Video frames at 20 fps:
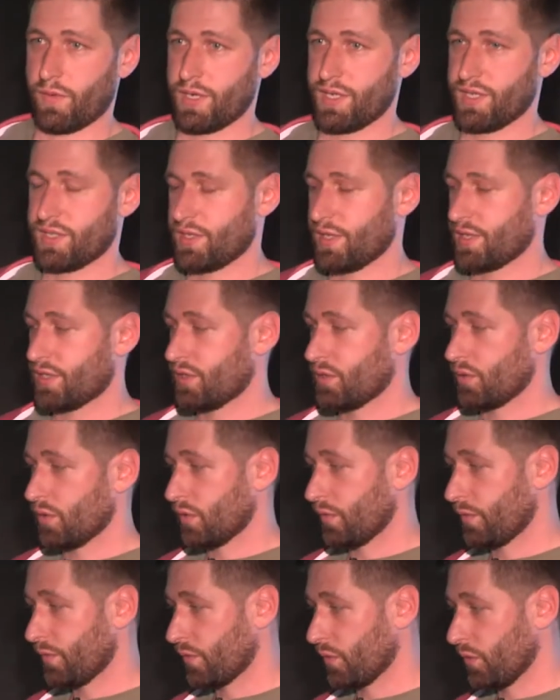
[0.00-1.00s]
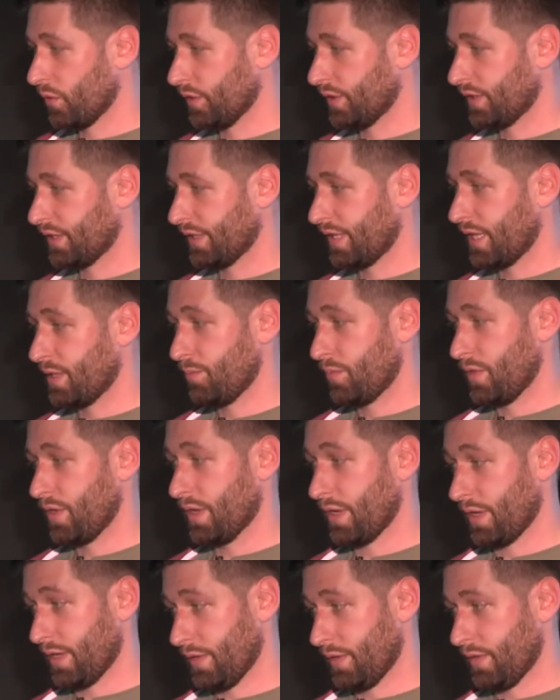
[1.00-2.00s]
is a Storefront
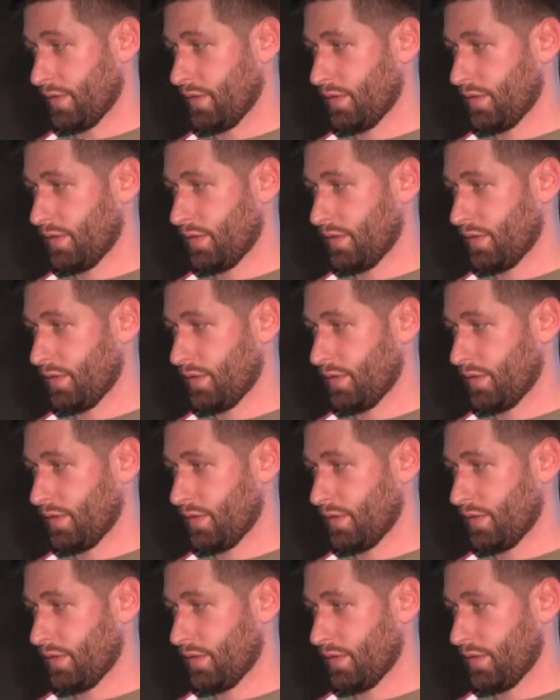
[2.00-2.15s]
API